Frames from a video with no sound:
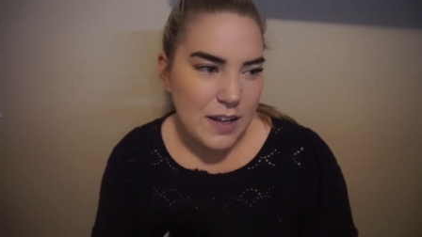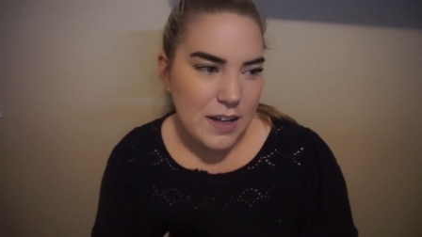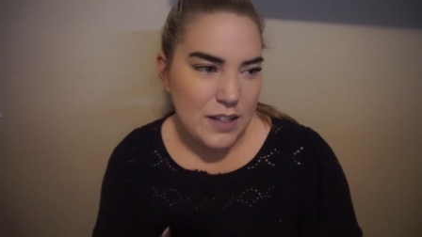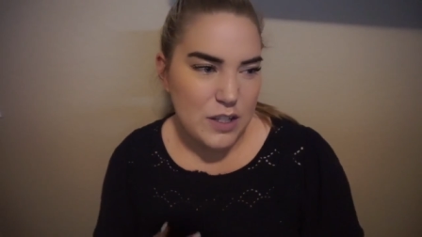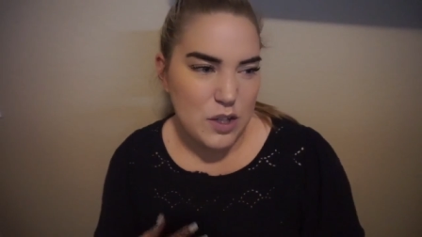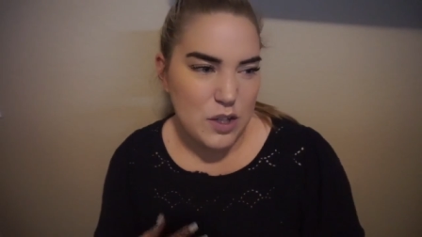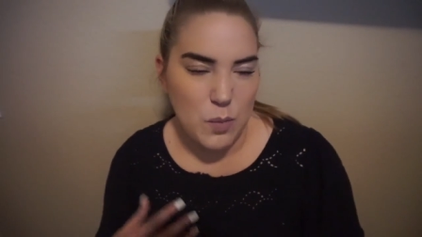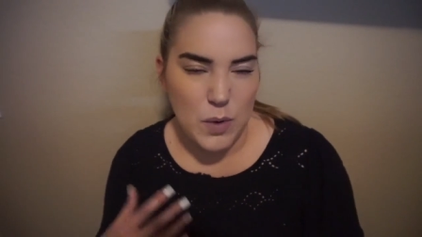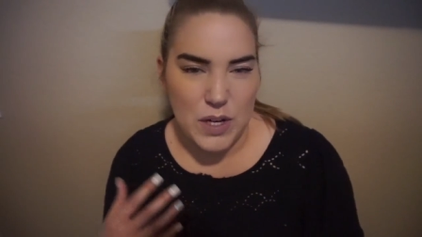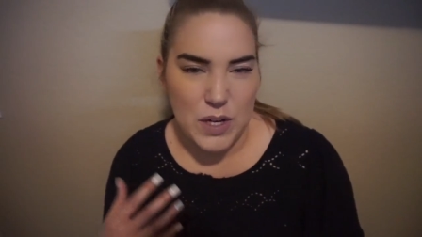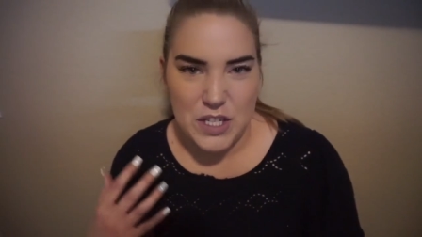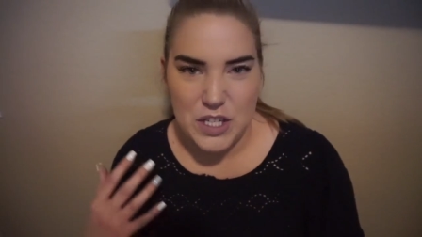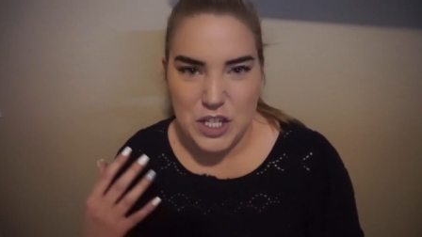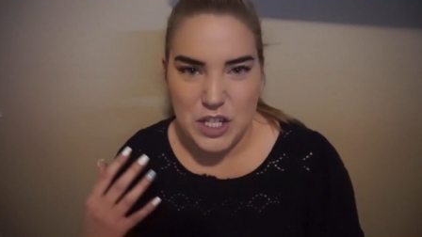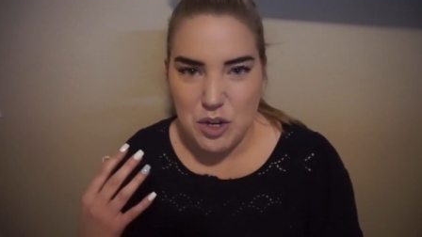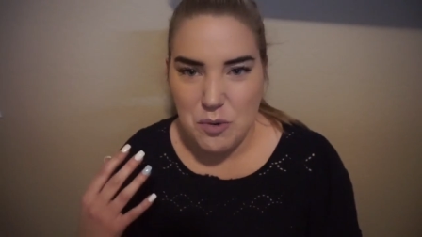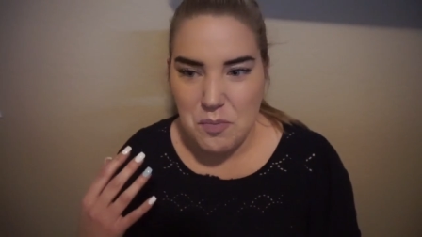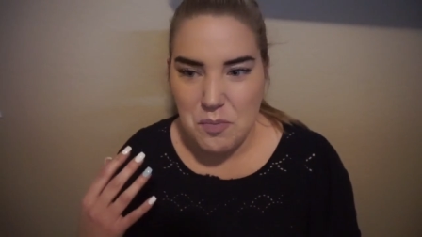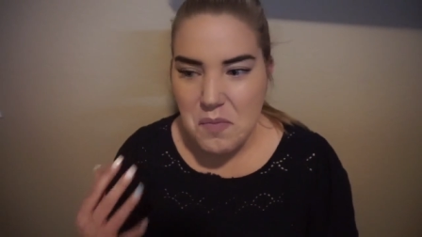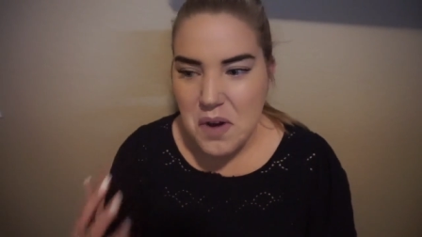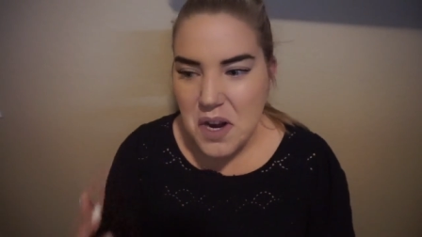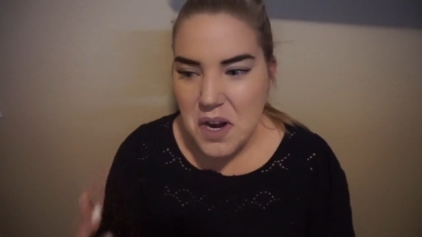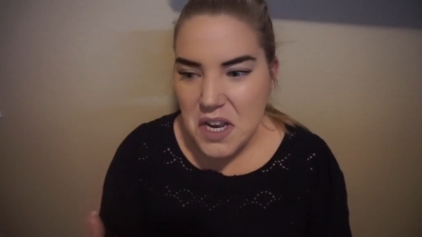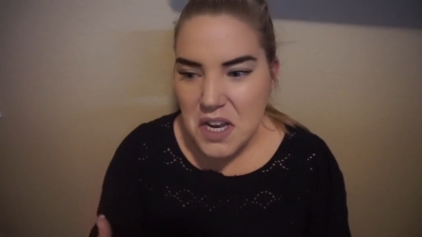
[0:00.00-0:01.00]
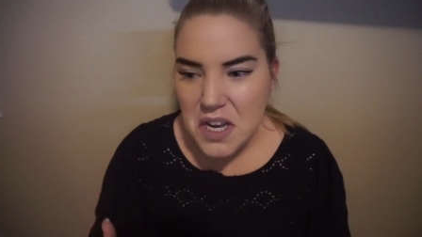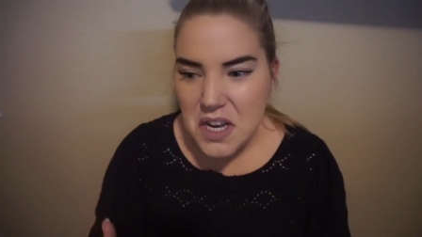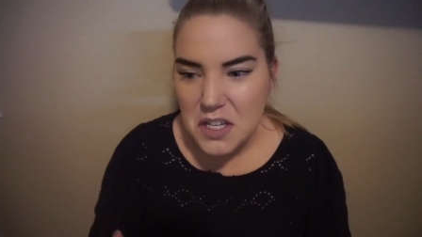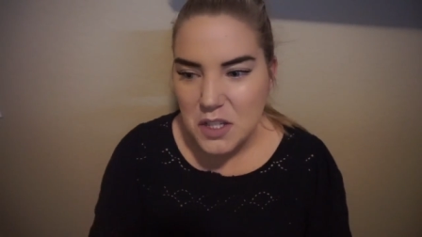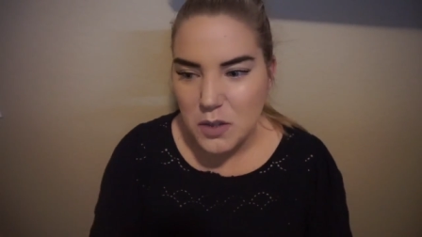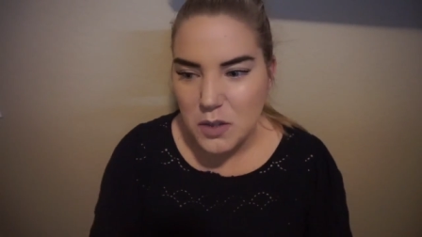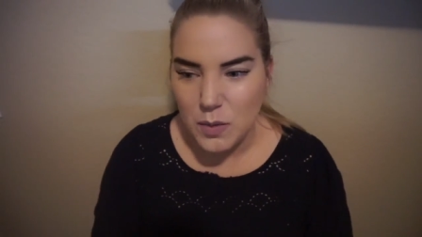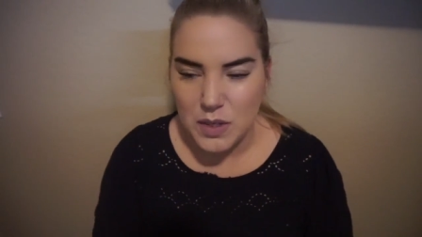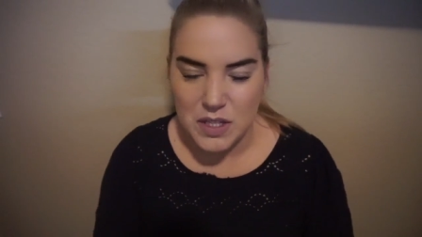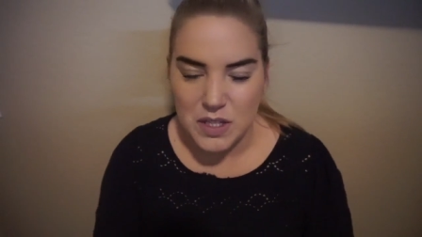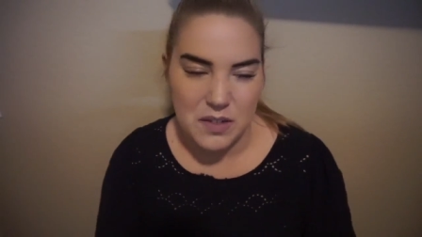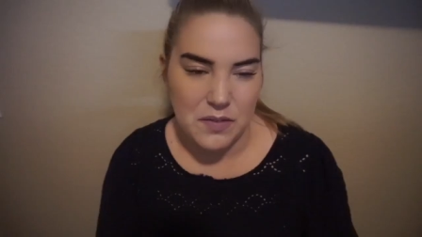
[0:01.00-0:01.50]
It's a waste of your money. It's
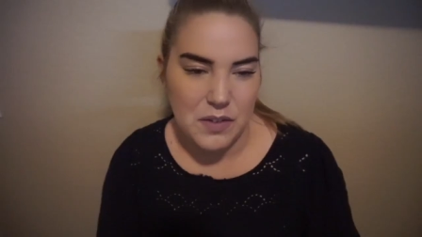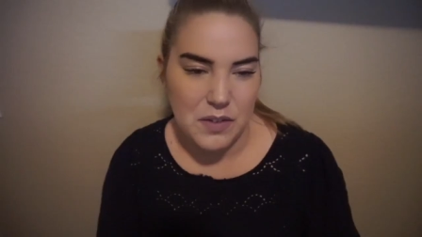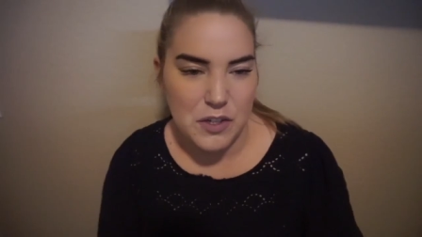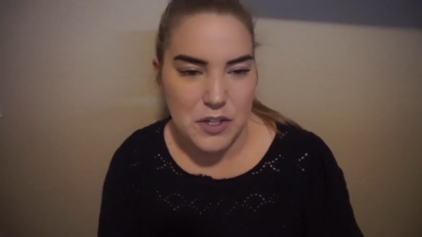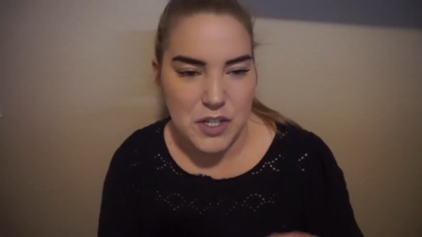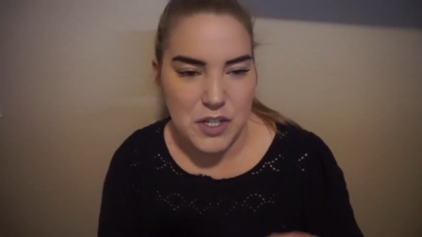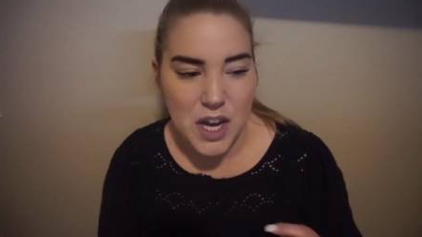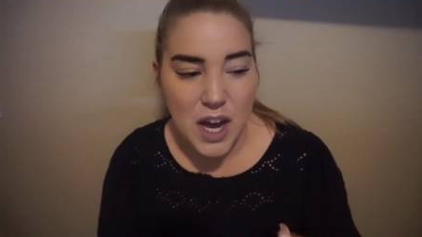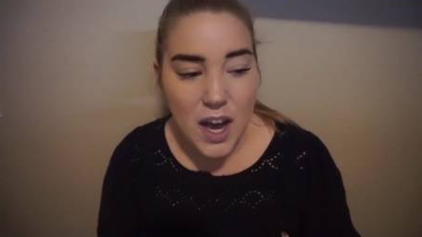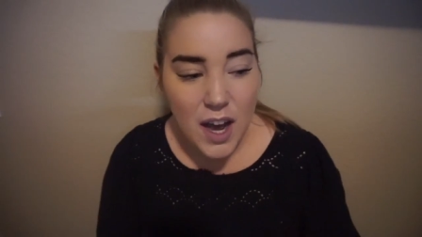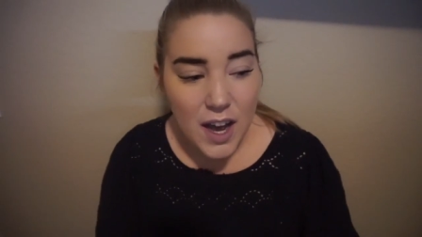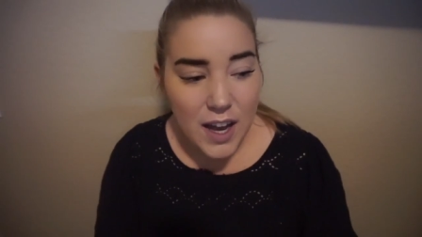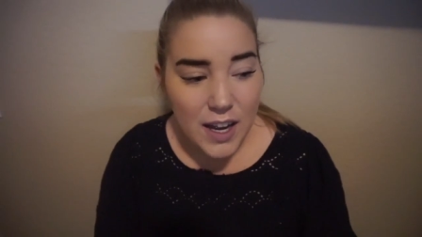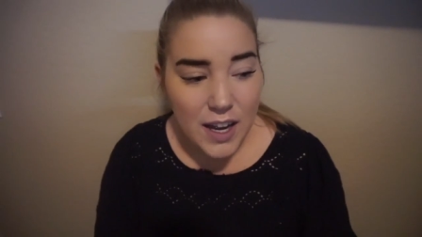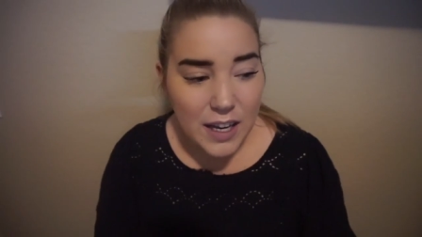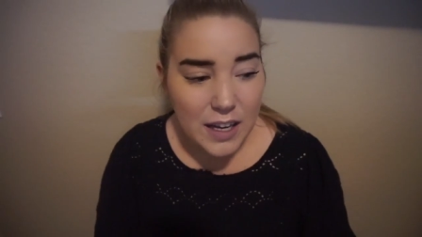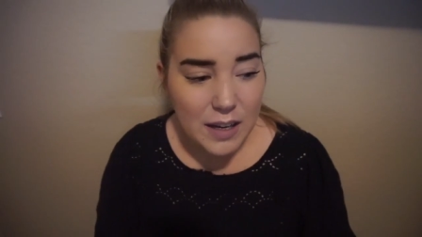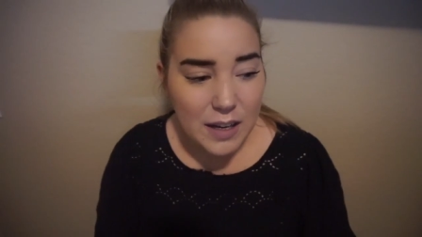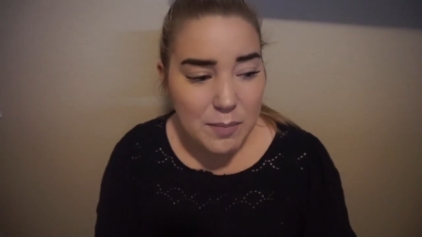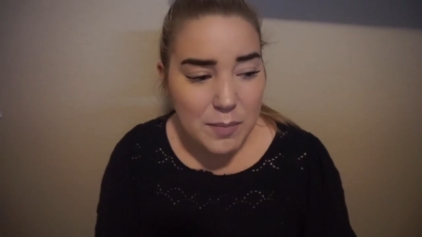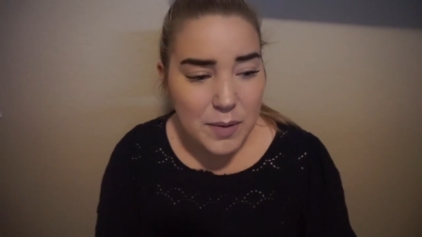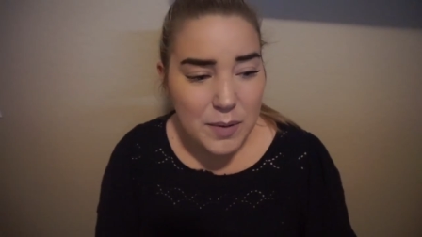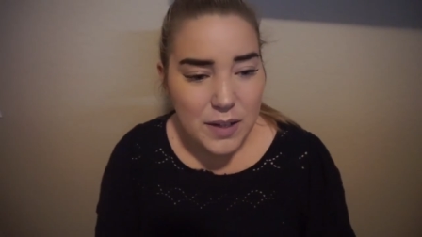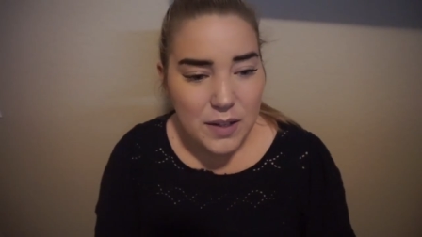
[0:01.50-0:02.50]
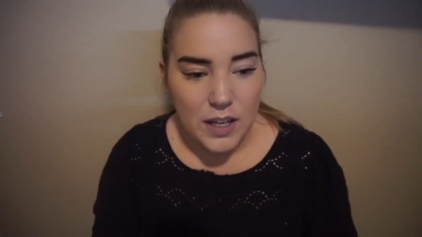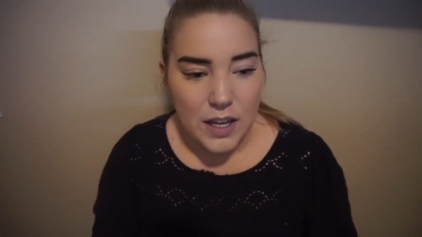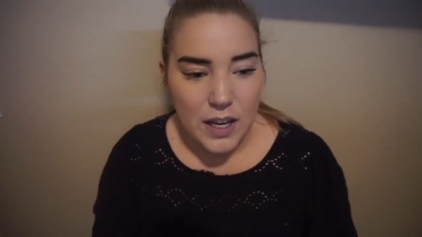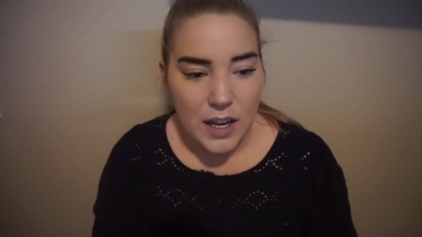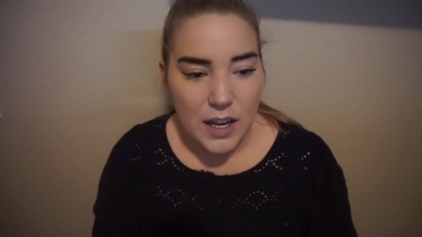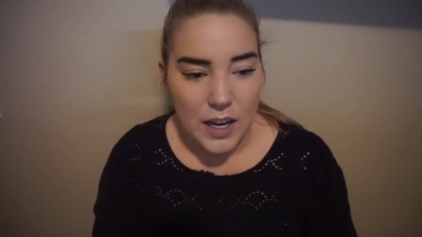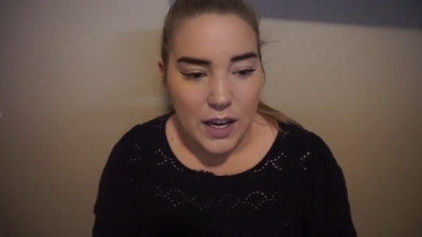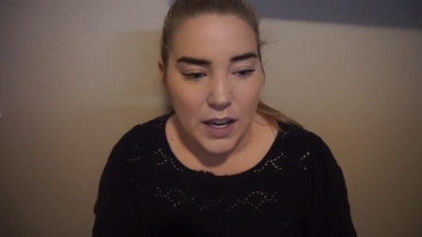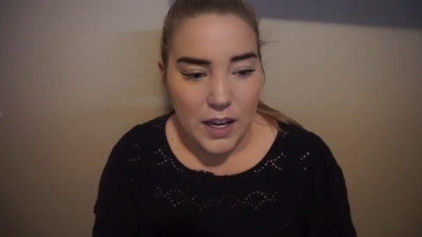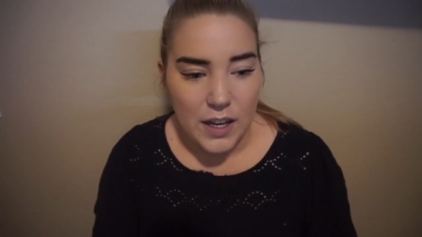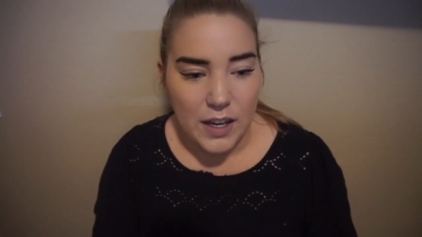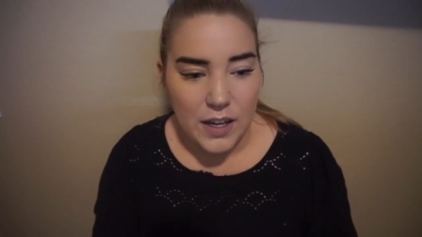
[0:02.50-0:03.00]
a waste of your time.
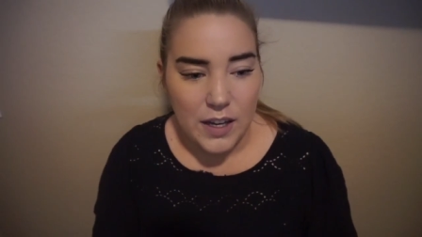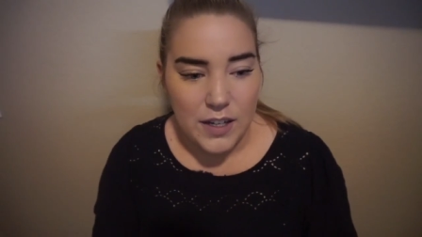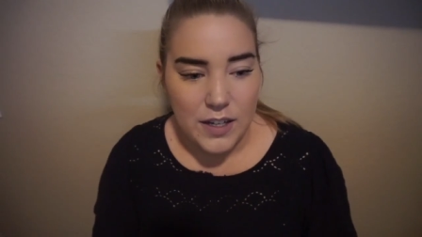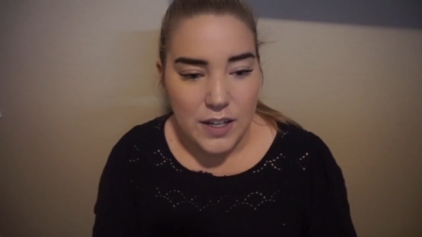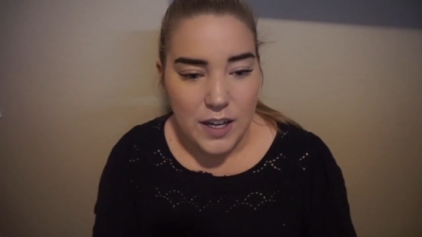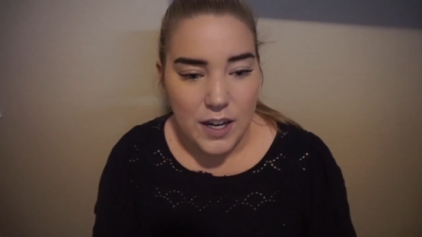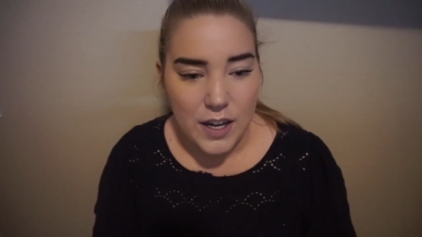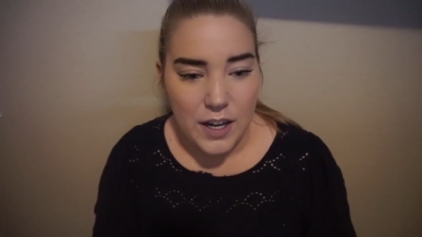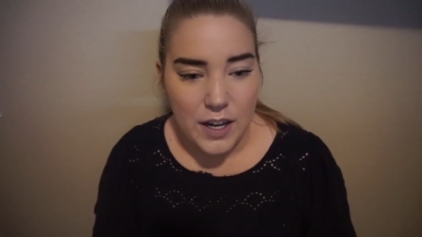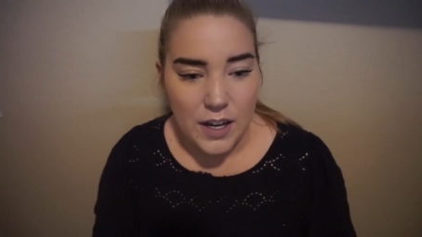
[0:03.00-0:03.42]
And